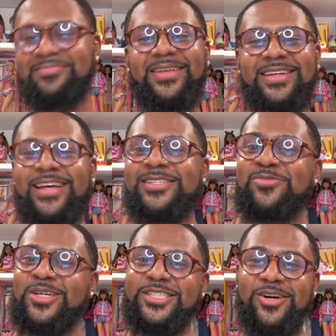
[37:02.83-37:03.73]
this is
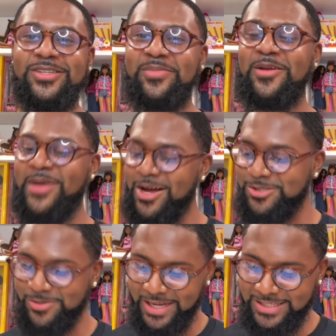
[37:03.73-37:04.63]
what shows up in the mail
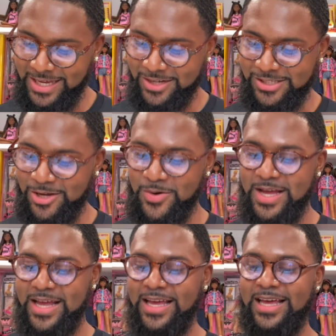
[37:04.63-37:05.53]
two days later. So,
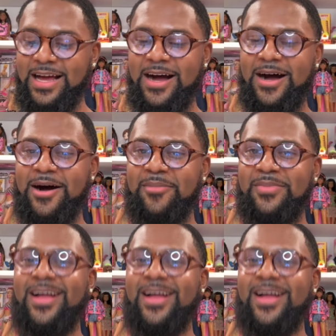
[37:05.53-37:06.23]
um,